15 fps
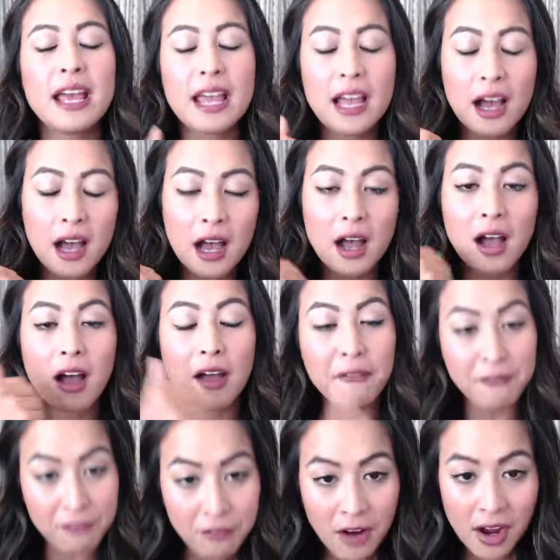
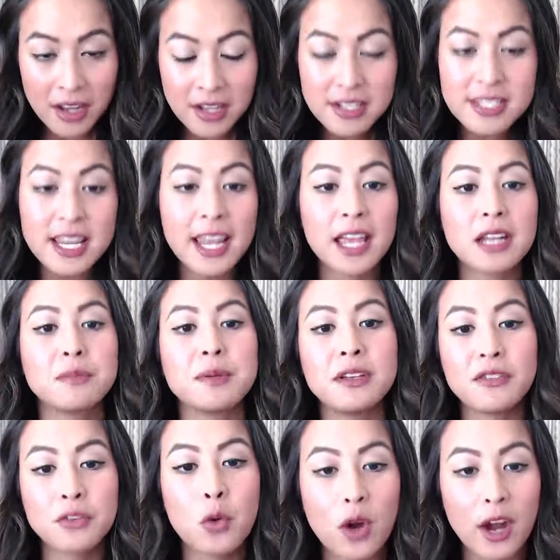up front and
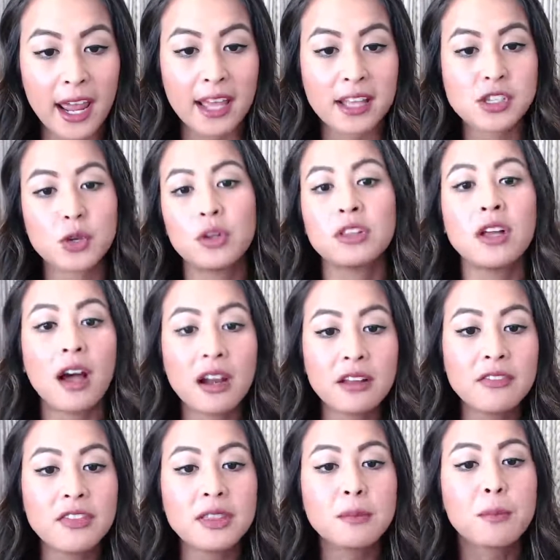beforehand. So a lot
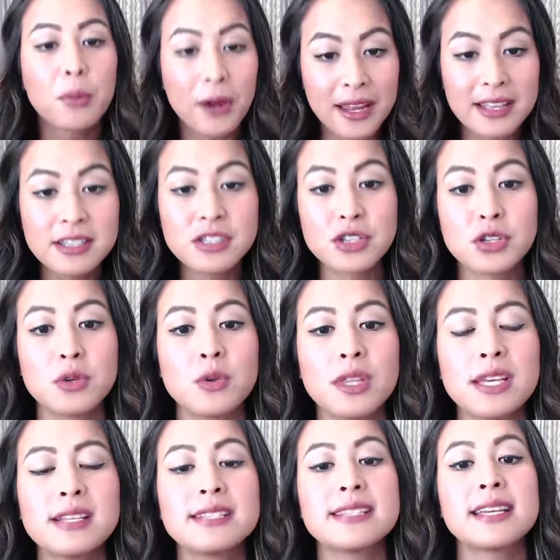of brands do
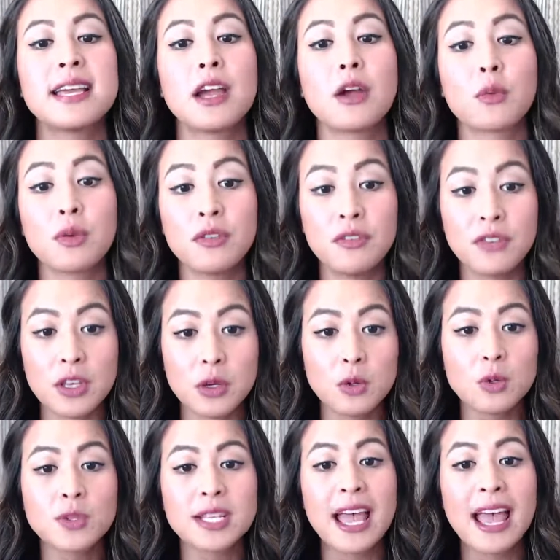this to get
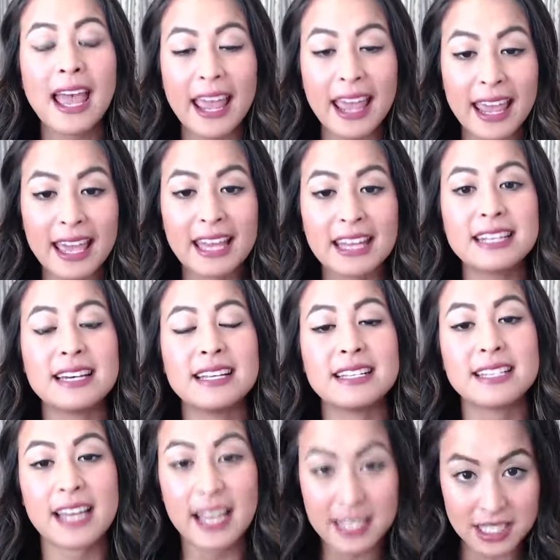reviews and
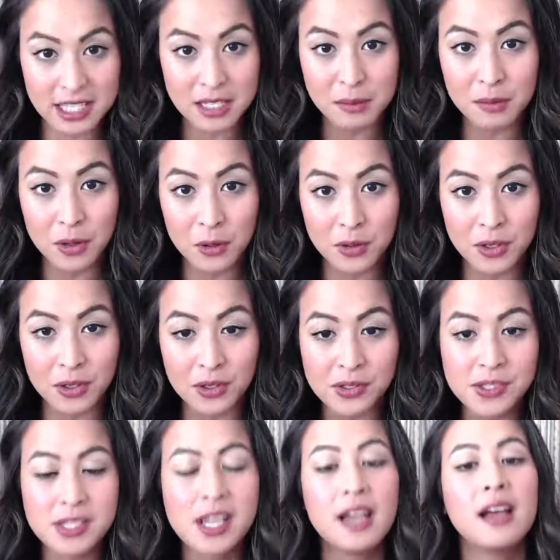
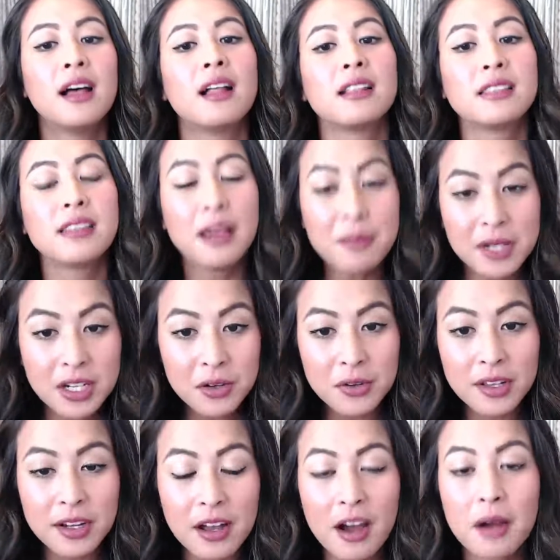testimonials. Let me know in the
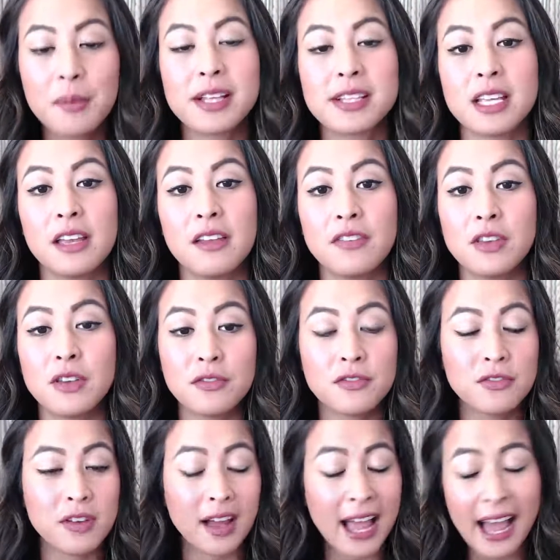comments if
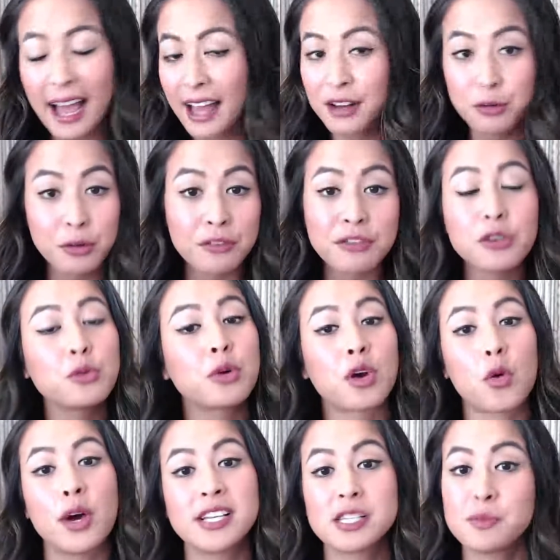you've had a review
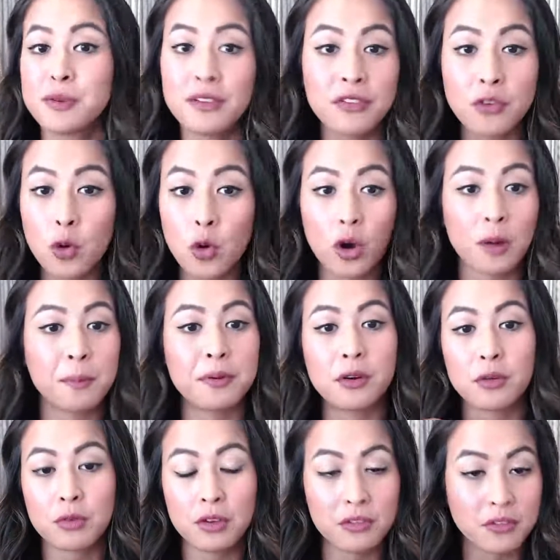request before. Put
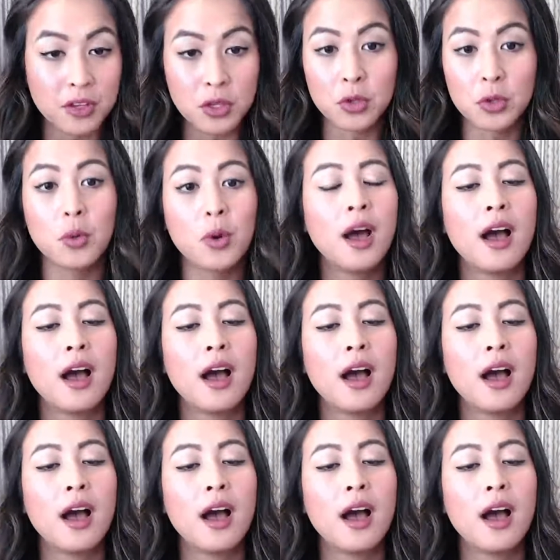review